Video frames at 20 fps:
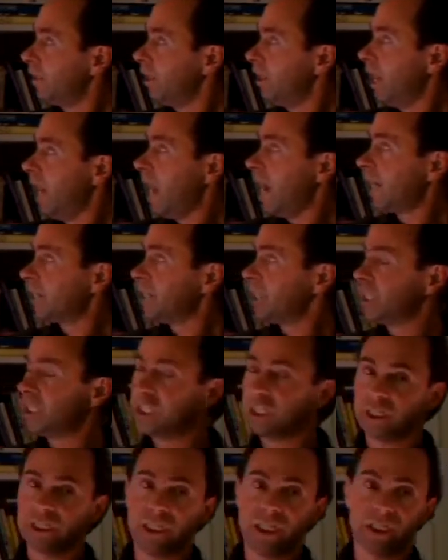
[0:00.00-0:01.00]
The
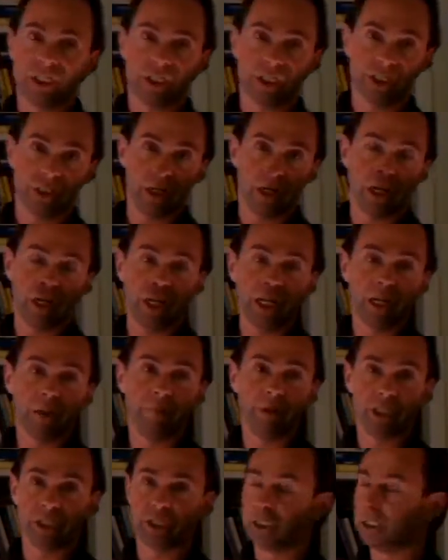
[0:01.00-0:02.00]
axis is a
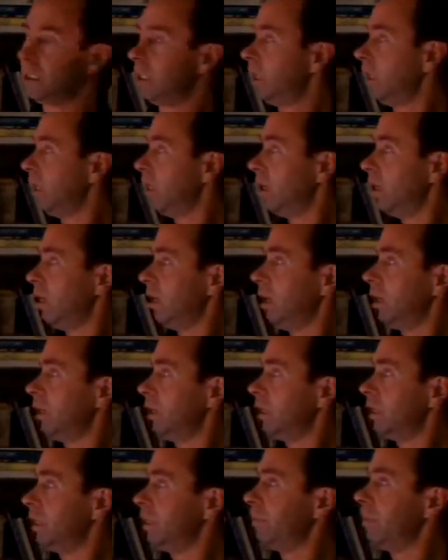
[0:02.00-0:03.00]
little bit,
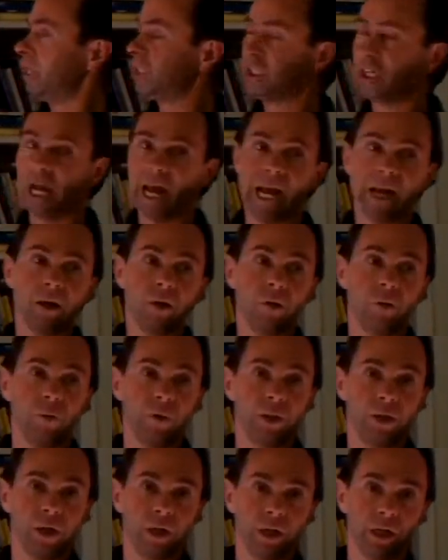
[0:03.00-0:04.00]
makes an angle
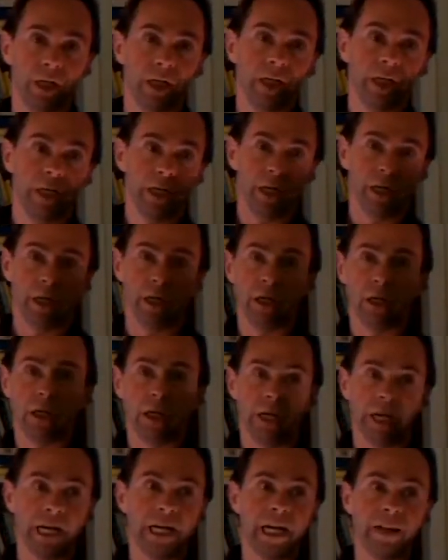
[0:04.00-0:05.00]
with the
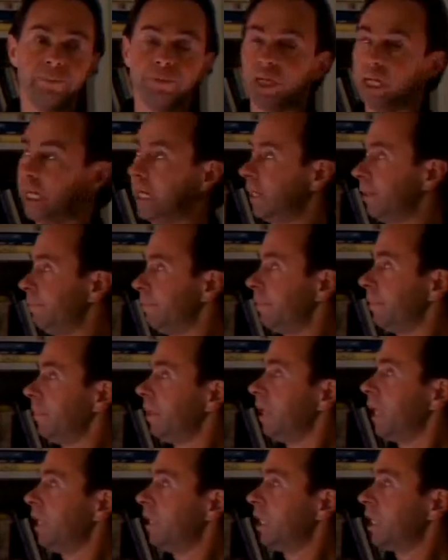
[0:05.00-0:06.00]
ecliptic,
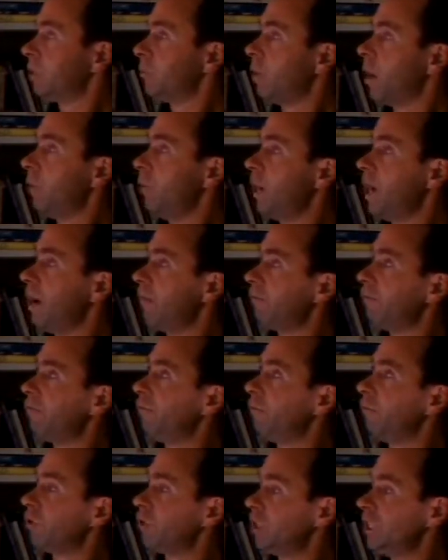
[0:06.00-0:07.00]
and that's why we have the
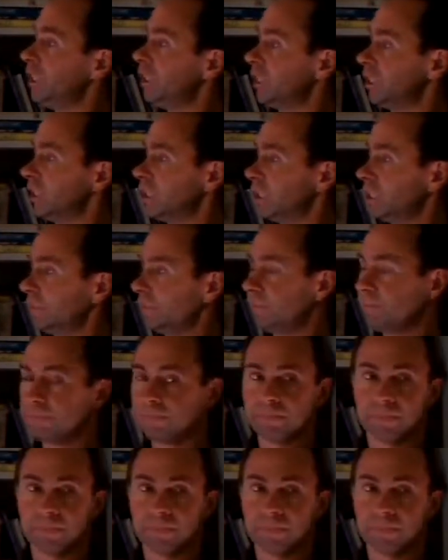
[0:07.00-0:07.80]
4 seasons.